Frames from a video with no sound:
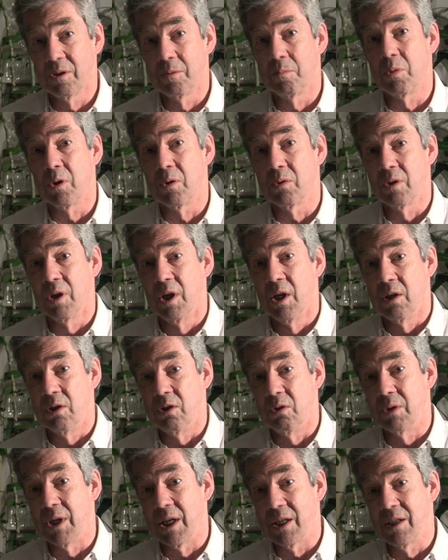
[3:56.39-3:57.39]
the
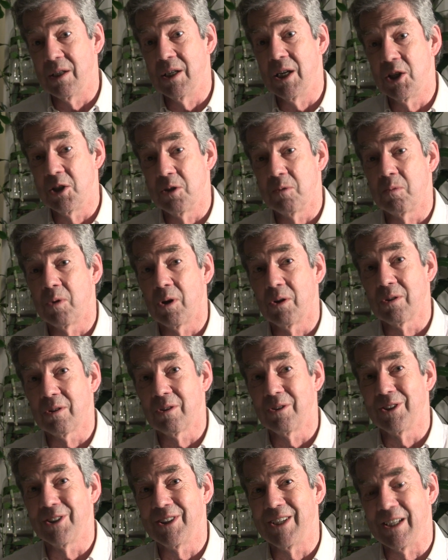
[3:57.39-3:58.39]
United Nations
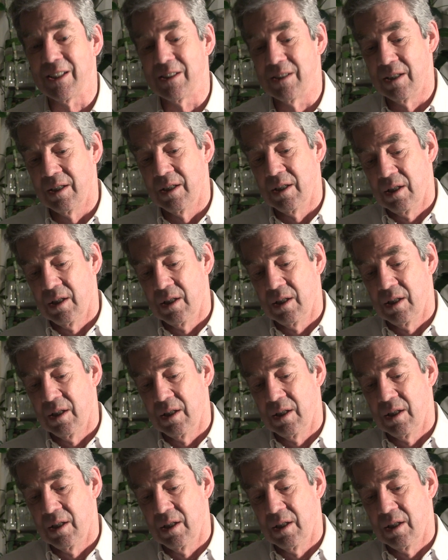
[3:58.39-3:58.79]
protocol that